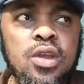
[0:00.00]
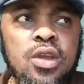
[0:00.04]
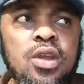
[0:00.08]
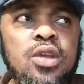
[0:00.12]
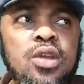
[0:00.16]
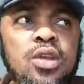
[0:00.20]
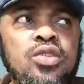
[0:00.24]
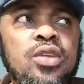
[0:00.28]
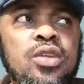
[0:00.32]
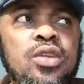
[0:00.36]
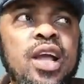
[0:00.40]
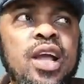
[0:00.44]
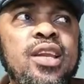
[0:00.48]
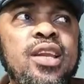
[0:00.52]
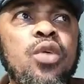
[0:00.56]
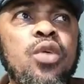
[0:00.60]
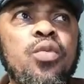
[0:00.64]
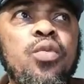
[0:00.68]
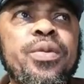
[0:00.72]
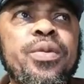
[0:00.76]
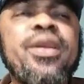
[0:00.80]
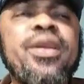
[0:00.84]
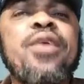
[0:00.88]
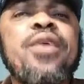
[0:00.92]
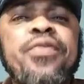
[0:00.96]
so that there will
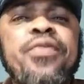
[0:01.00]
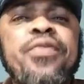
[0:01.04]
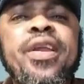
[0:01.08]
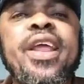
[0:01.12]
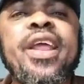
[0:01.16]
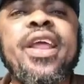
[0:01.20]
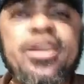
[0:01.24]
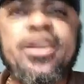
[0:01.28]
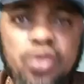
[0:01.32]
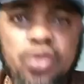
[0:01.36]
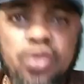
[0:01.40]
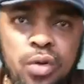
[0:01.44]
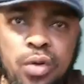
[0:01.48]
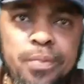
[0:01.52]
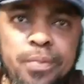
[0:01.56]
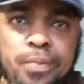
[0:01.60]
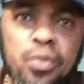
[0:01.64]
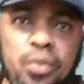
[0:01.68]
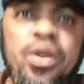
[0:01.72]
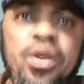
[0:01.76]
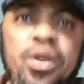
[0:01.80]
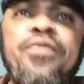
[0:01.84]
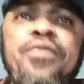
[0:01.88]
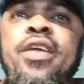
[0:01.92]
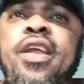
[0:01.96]
be referendum,
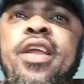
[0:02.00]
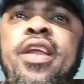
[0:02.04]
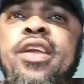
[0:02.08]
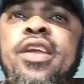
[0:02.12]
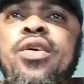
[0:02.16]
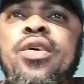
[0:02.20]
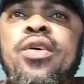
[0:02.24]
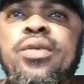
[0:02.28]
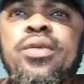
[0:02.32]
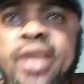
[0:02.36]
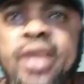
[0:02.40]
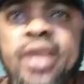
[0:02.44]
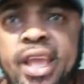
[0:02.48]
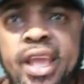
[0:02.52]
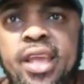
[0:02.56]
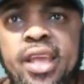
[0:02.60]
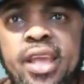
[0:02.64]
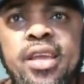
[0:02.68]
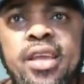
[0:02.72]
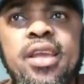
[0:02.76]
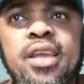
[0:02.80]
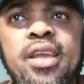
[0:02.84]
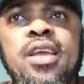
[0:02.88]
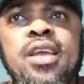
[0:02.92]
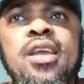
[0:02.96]
put referendum there.
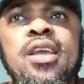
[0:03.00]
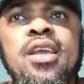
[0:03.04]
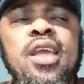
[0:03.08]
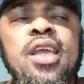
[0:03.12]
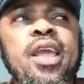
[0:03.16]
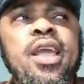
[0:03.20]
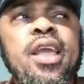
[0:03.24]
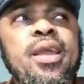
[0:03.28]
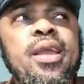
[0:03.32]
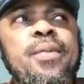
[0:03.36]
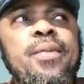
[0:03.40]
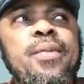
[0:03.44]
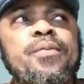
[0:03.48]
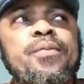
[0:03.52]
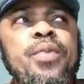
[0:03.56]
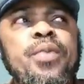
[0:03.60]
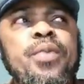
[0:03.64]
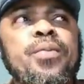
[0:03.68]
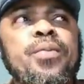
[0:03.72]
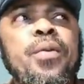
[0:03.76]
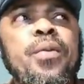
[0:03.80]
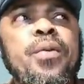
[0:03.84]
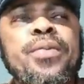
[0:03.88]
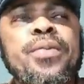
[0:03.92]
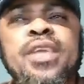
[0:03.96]
And
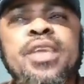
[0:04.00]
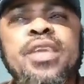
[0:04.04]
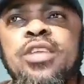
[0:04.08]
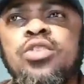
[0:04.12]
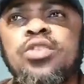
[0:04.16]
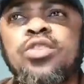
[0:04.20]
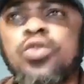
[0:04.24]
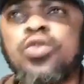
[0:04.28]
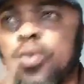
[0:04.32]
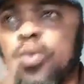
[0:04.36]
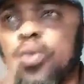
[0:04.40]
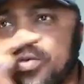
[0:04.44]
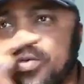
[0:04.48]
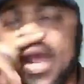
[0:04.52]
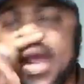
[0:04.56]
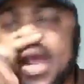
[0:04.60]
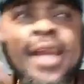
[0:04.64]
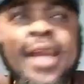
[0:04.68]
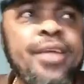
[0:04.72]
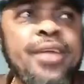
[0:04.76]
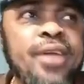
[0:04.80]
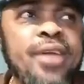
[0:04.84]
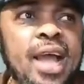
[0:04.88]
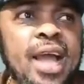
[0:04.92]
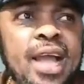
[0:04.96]
people begin to
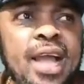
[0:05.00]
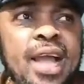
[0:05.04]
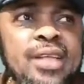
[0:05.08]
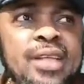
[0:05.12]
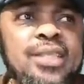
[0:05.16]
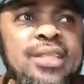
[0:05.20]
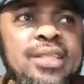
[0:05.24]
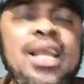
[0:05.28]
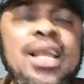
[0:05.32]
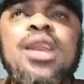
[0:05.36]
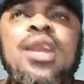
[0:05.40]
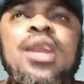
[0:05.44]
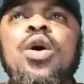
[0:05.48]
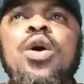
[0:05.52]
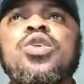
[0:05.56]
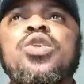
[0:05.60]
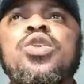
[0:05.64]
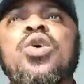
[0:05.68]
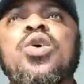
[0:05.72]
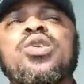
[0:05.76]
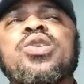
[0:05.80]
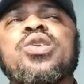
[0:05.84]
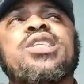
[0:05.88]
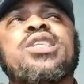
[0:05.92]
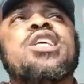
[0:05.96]
rally around, tell all
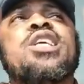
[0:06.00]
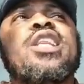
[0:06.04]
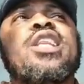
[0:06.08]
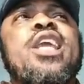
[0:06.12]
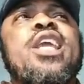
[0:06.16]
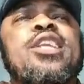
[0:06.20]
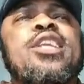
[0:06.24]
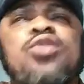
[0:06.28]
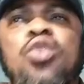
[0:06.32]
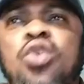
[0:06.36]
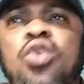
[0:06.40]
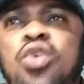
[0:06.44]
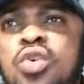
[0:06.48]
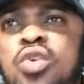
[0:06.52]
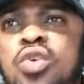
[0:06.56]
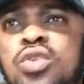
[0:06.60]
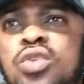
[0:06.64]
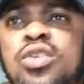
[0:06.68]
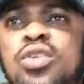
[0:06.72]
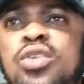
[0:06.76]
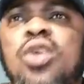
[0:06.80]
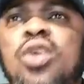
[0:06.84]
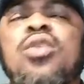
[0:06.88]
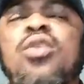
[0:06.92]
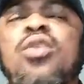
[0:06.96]
your
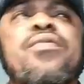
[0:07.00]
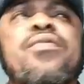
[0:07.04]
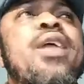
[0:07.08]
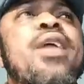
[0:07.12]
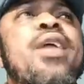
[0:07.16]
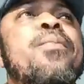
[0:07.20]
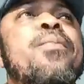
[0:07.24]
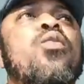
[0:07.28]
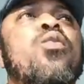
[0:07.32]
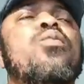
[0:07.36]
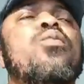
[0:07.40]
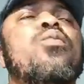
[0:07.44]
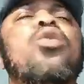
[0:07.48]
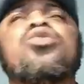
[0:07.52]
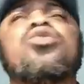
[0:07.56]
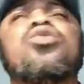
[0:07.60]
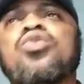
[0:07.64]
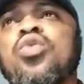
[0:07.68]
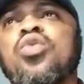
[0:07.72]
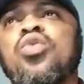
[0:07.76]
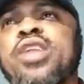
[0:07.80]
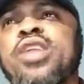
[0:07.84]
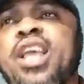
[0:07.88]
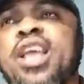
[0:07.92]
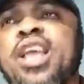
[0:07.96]
senators, all of them must
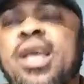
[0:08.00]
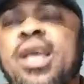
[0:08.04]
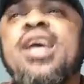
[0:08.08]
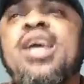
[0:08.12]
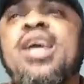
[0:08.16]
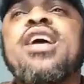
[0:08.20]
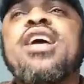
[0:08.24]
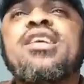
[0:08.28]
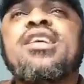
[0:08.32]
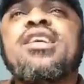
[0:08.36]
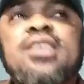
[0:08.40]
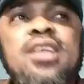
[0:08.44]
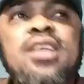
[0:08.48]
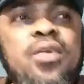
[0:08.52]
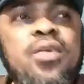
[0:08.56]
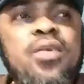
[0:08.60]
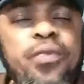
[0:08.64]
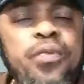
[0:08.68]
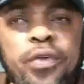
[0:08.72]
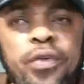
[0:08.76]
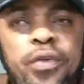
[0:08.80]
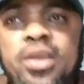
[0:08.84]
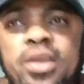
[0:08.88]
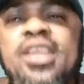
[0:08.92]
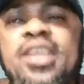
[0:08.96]
go there.
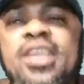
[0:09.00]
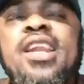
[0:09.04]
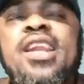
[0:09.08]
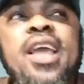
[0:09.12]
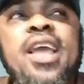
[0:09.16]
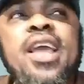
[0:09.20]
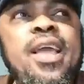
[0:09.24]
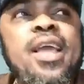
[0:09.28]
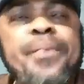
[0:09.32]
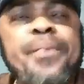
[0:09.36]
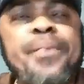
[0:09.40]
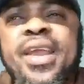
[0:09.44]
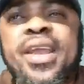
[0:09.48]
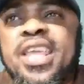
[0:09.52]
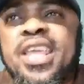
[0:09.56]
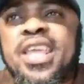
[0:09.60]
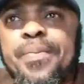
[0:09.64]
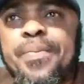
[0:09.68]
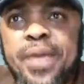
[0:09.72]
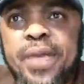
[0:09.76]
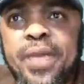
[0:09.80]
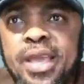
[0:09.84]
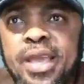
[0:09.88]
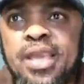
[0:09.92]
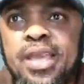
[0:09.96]

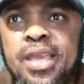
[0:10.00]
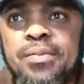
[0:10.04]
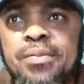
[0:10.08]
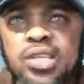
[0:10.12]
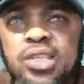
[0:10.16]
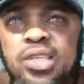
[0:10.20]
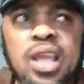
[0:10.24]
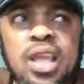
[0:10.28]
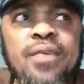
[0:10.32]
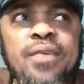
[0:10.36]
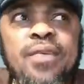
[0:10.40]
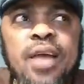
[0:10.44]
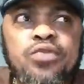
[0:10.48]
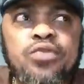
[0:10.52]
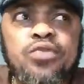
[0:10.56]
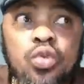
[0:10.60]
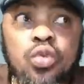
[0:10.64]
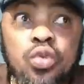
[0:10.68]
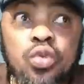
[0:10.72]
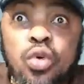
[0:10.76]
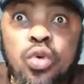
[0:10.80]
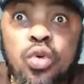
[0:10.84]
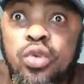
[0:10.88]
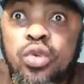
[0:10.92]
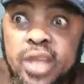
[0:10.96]
Beribe himself have to
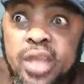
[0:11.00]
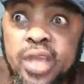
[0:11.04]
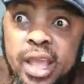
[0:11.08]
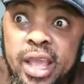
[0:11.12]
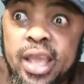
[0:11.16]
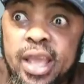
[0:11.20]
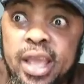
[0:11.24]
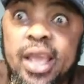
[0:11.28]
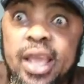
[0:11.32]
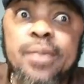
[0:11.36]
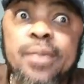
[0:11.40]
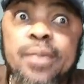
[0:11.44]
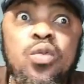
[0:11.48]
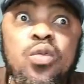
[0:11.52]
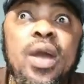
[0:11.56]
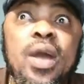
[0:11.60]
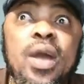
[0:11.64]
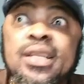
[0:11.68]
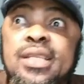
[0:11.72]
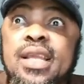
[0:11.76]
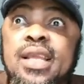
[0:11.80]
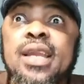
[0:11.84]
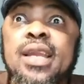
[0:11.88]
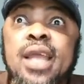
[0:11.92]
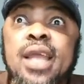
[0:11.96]
go there and go
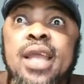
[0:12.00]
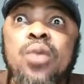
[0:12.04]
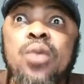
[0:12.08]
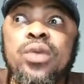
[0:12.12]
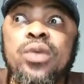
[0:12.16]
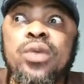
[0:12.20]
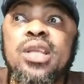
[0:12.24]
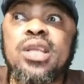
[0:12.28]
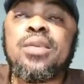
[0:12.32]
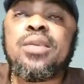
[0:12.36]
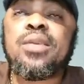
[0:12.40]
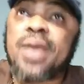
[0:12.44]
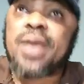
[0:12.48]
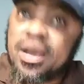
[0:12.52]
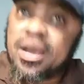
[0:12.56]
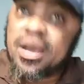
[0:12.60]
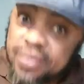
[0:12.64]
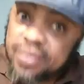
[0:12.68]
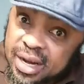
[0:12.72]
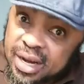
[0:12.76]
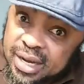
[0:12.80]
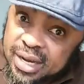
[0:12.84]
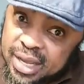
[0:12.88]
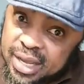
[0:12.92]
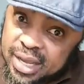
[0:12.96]
and tell them we need
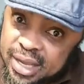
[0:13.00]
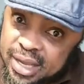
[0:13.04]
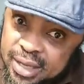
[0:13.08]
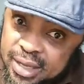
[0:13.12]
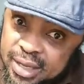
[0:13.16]
Biafra there.